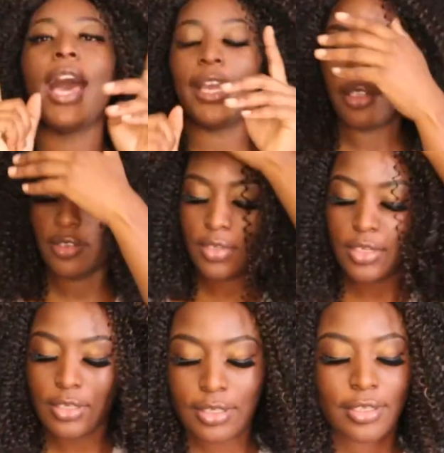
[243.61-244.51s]
I can do
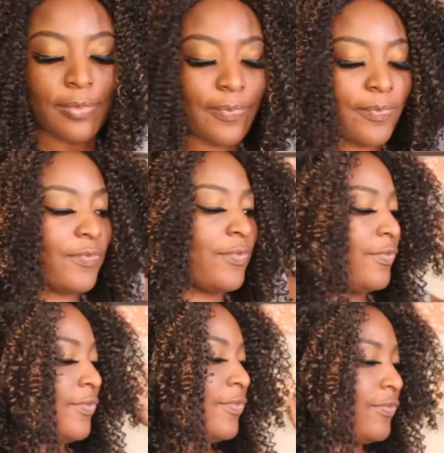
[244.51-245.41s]
this.
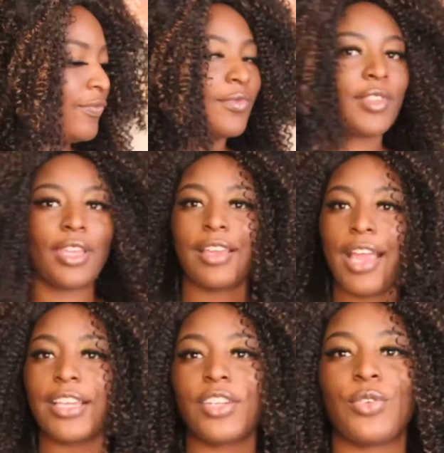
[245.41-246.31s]
I could